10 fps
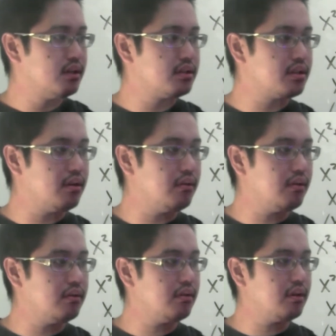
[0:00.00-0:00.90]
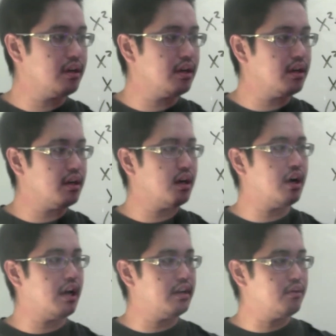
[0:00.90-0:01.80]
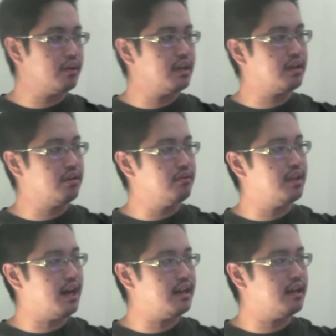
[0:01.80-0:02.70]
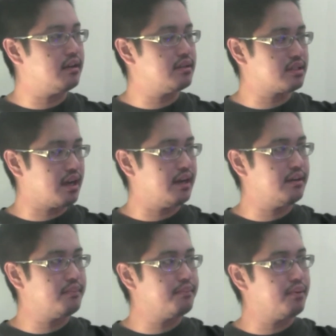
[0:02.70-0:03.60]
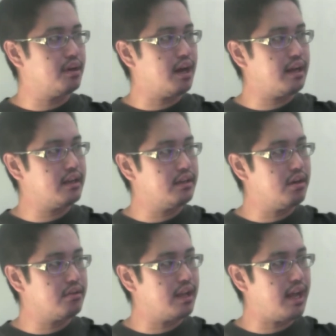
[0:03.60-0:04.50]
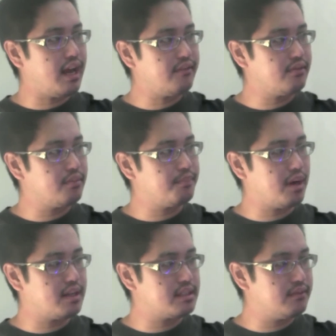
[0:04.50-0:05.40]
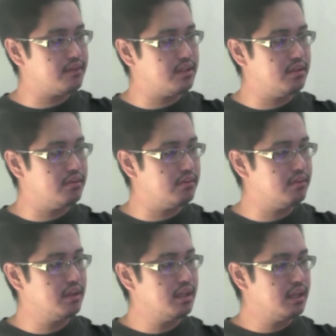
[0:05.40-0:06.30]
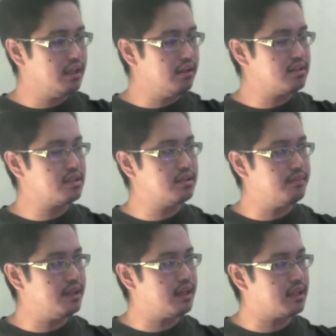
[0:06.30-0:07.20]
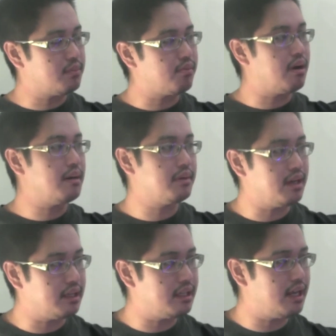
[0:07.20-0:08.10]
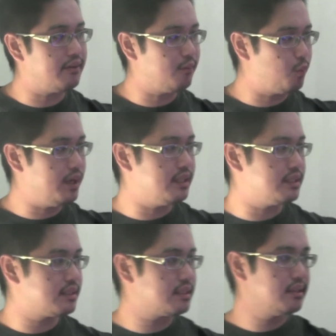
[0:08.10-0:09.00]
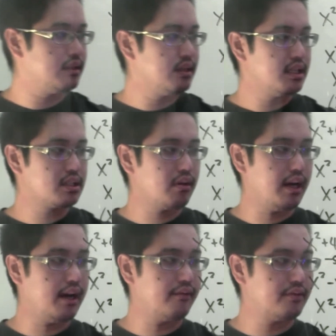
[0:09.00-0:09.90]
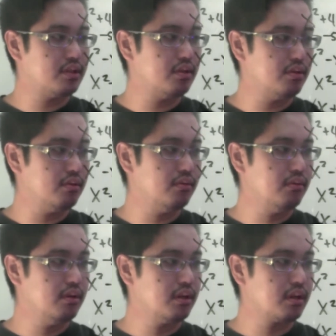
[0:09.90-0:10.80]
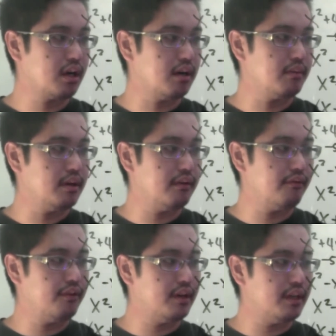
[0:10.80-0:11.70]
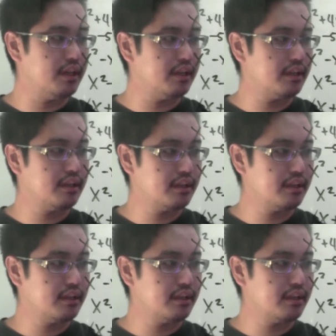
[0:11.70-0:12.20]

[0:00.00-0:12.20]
So I don't want to include that side, but I can know that after positive 2, it looks to me like the parabola again wins. So I have 2 comma infinity.